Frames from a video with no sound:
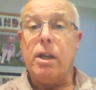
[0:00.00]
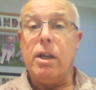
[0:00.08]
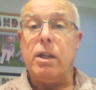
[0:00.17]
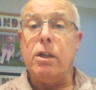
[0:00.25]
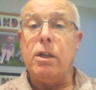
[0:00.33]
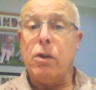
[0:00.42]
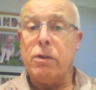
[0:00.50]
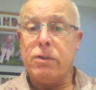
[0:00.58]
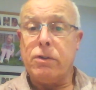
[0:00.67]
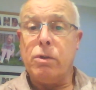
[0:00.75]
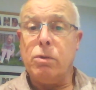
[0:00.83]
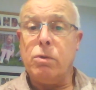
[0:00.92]
A lot of
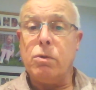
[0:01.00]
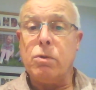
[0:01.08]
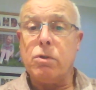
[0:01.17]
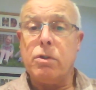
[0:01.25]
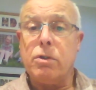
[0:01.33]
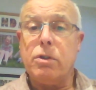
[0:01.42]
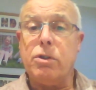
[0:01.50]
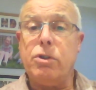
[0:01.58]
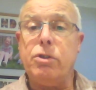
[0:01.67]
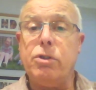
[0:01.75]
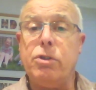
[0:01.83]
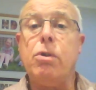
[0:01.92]
schools
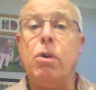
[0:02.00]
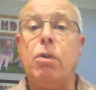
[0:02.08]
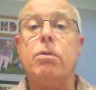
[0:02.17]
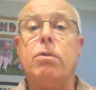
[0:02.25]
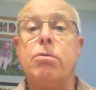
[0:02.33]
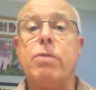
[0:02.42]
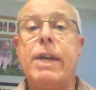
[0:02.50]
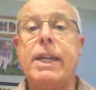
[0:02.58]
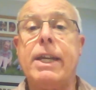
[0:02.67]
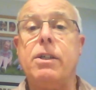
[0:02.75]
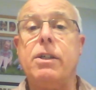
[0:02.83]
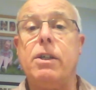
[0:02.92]
do not
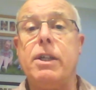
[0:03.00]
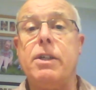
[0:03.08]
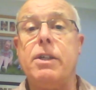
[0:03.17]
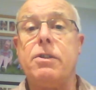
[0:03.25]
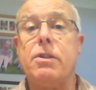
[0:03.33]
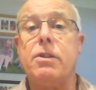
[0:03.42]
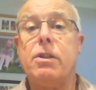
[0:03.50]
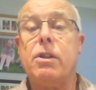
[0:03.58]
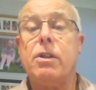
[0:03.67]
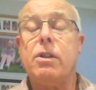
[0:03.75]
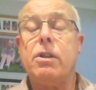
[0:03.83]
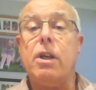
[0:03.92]
recognise
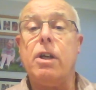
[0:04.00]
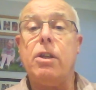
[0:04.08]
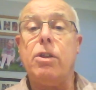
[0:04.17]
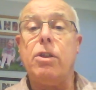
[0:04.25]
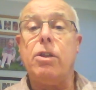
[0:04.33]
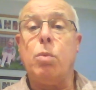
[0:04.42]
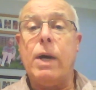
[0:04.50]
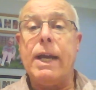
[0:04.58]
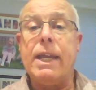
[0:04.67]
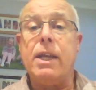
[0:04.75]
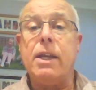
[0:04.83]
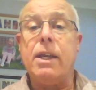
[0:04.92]
the
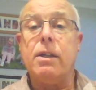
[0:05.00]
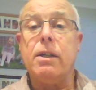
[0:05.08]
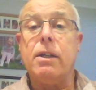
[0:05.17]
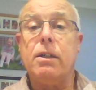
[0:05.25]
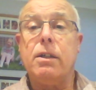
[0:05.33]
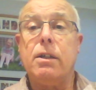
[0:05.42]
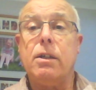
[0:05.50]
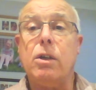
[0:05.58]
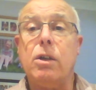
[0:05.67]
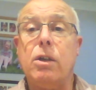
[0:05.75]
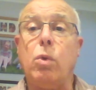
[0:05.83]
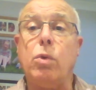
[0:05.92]
way
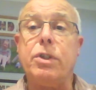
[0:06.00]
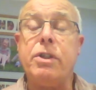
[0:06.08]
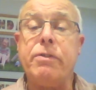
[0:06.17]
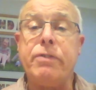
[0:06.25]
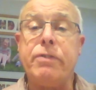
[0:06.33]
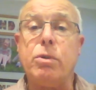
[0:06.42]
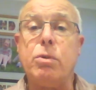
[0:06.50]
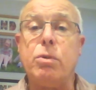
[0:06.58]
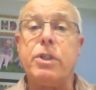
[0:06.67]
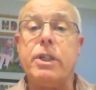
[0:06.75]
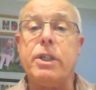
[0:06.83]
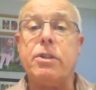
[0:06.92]
or the
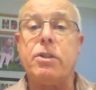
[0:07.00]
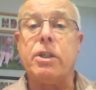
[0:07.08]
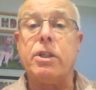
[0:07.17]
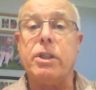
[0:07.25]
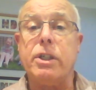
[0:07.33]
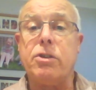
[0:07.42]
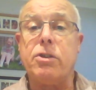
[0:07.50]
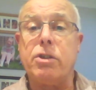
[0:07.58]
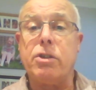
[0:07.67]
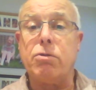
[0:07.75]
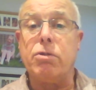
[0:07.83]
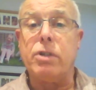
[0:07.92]
difficulties that these
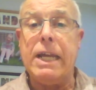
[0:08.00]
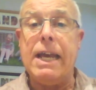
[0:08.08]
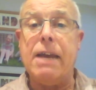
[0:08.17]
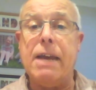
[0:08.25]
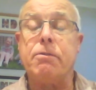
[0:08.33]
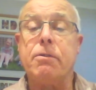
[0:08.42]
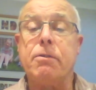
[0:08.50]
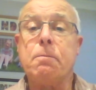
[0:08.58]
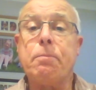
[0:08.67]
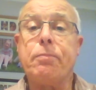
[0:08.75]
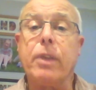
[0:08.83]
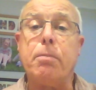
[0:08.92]
children have,
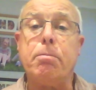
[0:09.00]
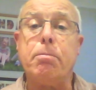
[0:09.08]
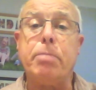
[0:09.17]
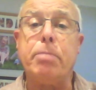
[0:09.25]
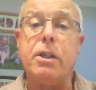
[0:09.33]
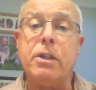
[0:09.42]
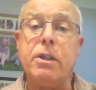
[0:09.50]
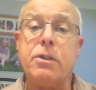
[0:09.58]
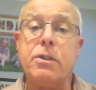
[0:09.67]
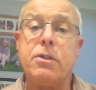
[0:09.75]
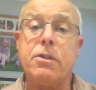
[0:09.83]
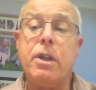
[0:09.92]
and
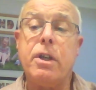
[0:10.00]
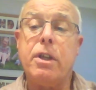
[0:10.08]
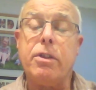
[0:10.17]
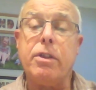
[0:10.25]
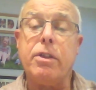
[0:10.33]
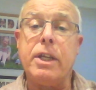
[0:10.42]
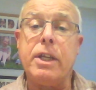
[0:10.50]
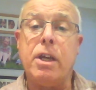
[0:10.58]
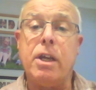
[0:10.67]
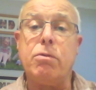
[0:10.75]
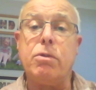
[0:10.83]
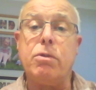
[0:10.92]
because they
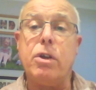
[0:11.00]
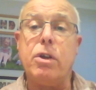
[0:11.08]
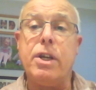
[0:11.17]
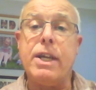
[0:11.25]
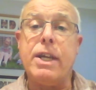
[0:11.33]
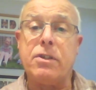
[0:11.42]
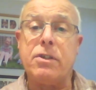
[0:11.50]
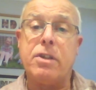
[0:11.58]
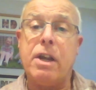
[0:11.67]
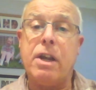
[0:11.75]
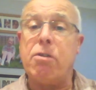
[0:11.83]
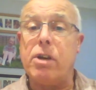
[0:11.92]
don't
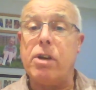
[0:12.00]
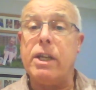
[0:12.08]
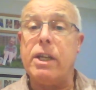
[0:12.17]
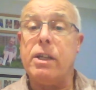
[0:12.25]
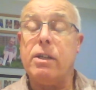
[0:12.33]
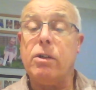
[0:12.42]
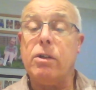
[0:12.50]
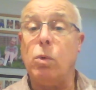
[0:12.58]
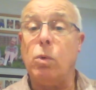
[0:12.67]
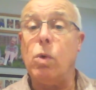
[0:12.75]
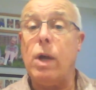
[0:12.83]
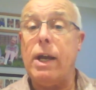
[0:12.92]
necessarily
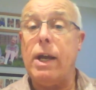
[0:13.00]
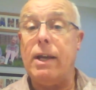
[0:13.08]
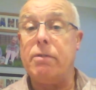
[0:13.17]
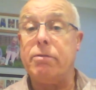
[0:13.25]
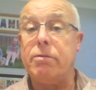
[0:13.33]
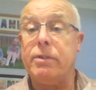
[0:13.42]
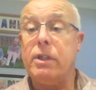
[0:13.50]
all have